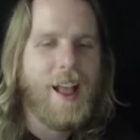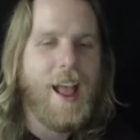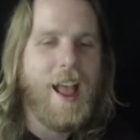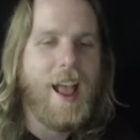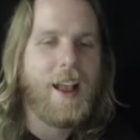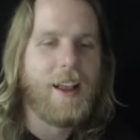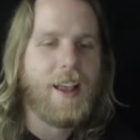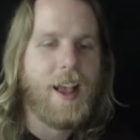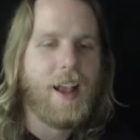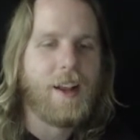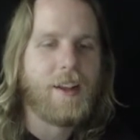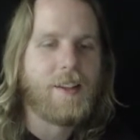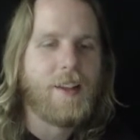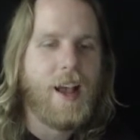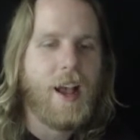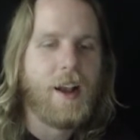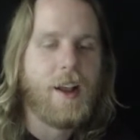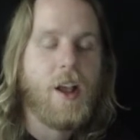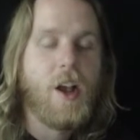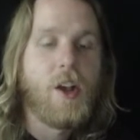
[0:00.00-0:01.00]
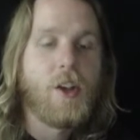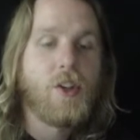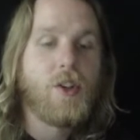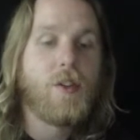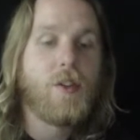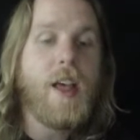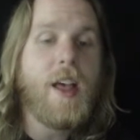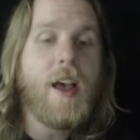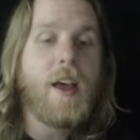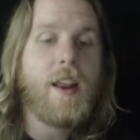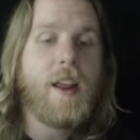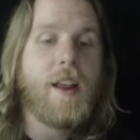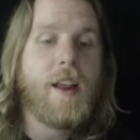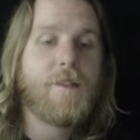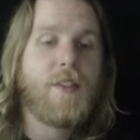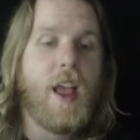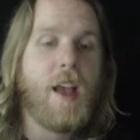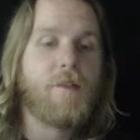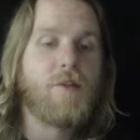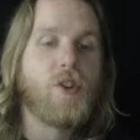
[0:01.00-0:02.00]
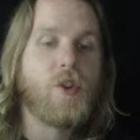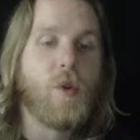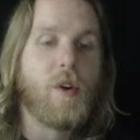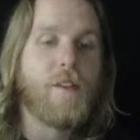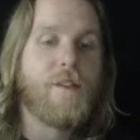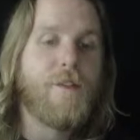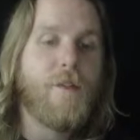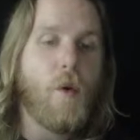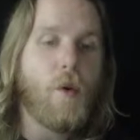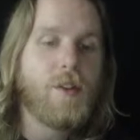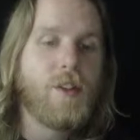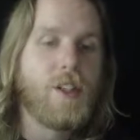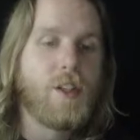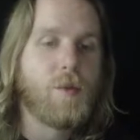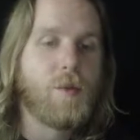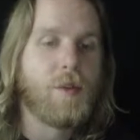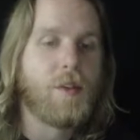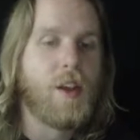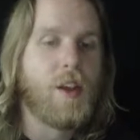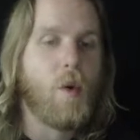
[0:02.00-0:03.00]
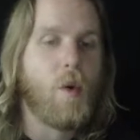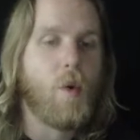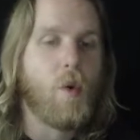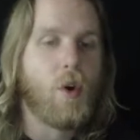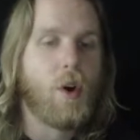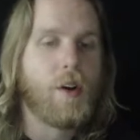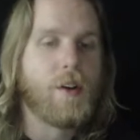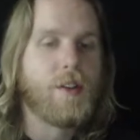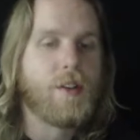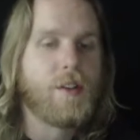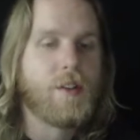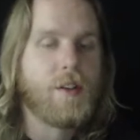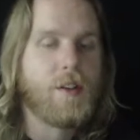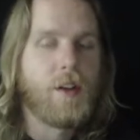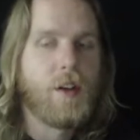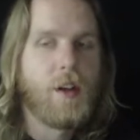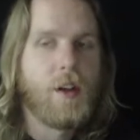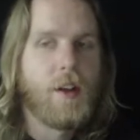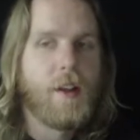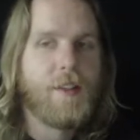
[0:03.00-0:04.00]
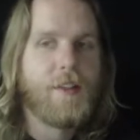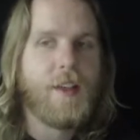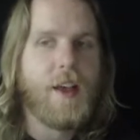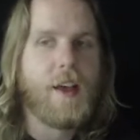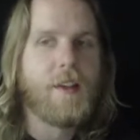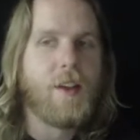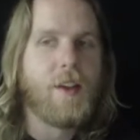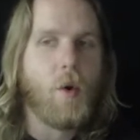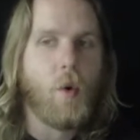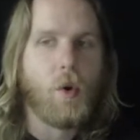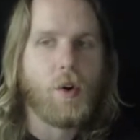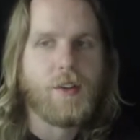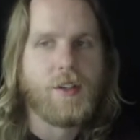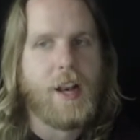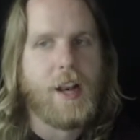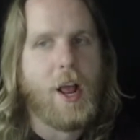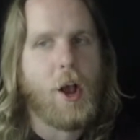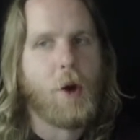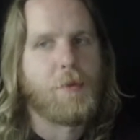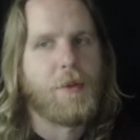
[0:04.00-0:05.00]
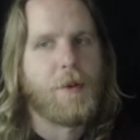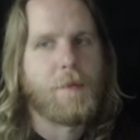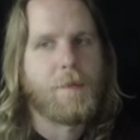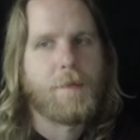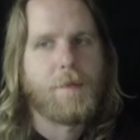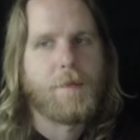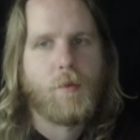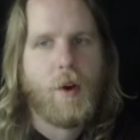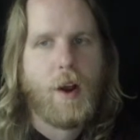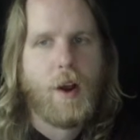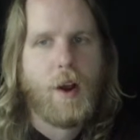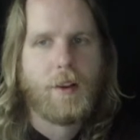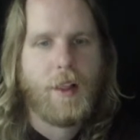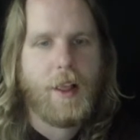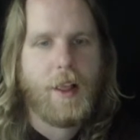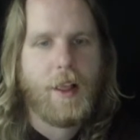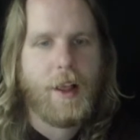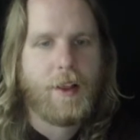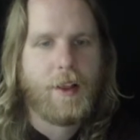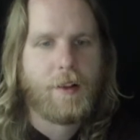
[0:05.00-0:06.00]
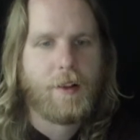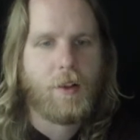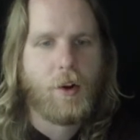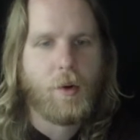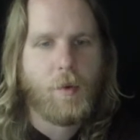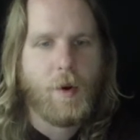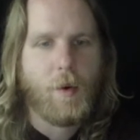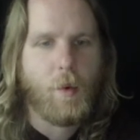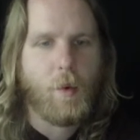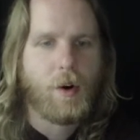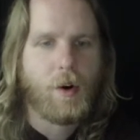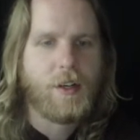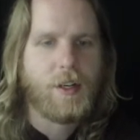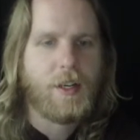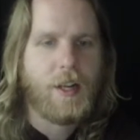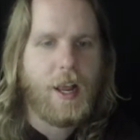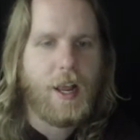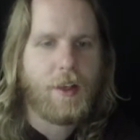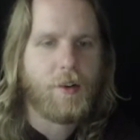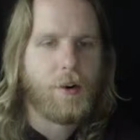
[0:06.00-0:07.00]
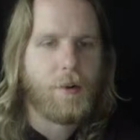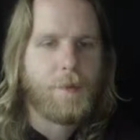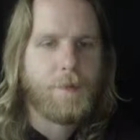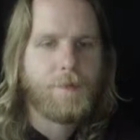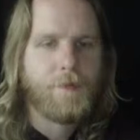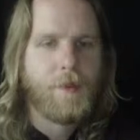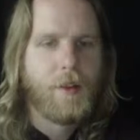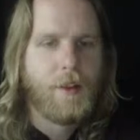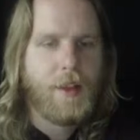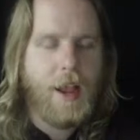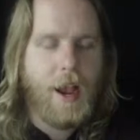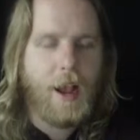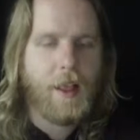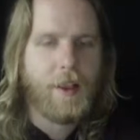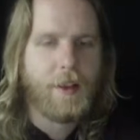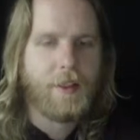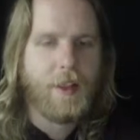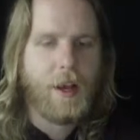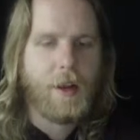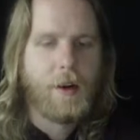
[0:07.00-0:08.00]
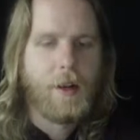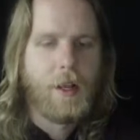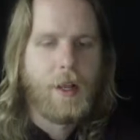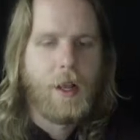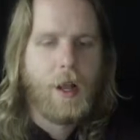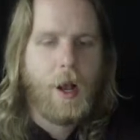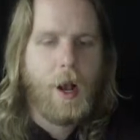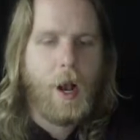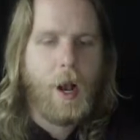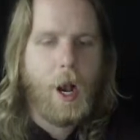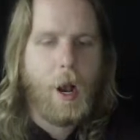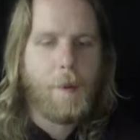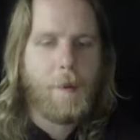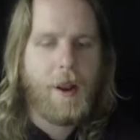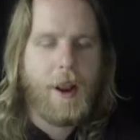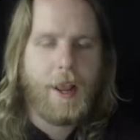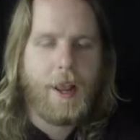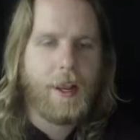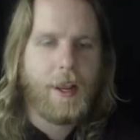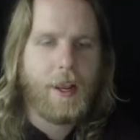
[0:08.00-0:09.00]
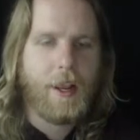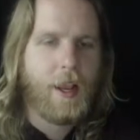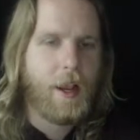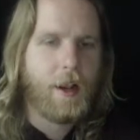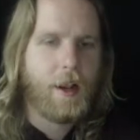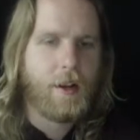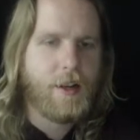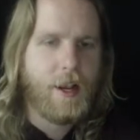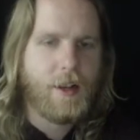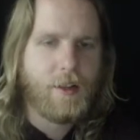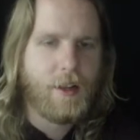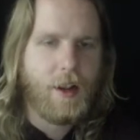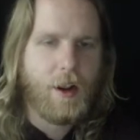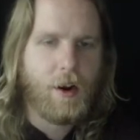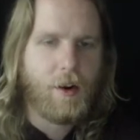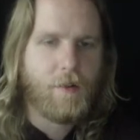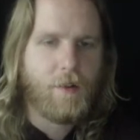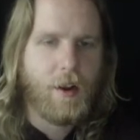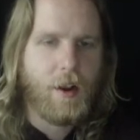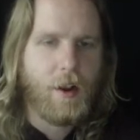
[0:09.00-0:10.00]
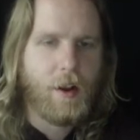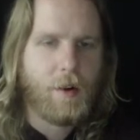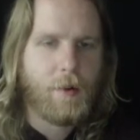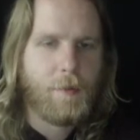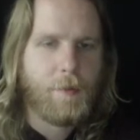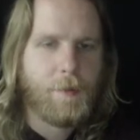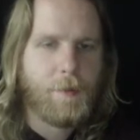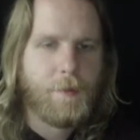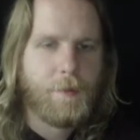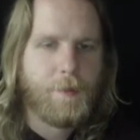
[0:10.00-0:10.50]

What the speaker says: And keg attack. So then if they have joined forces with the orcs, then the orcs can help them, right? Like, we worked together. Yeah, I like that. And Ankeg attacks the caravan.